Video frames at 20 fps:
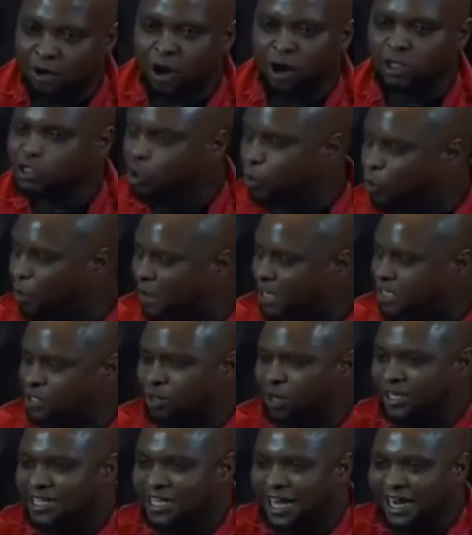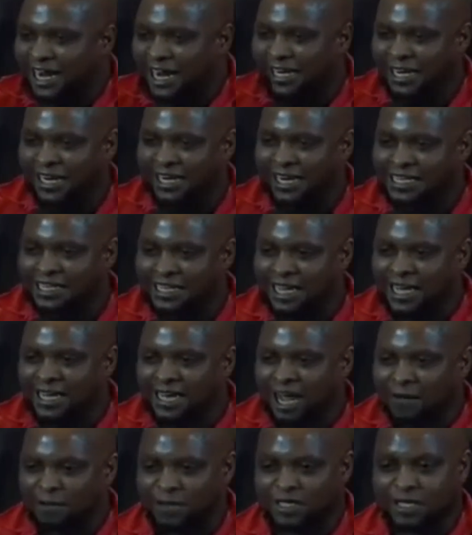But also we must not surrender the
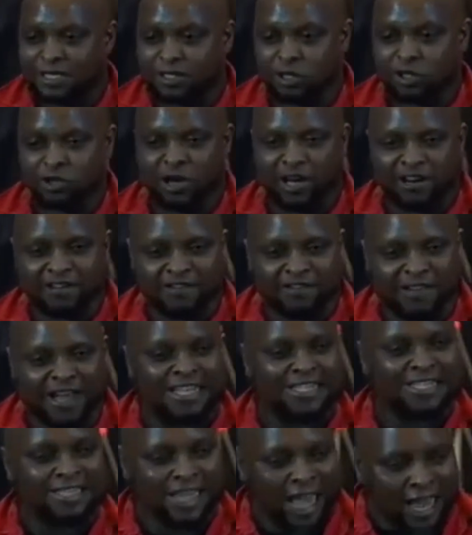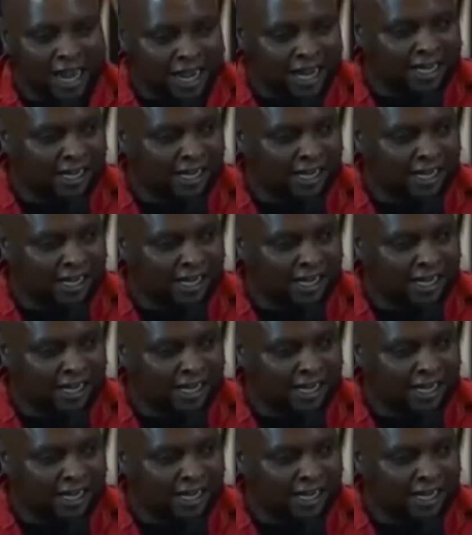state capacity to invest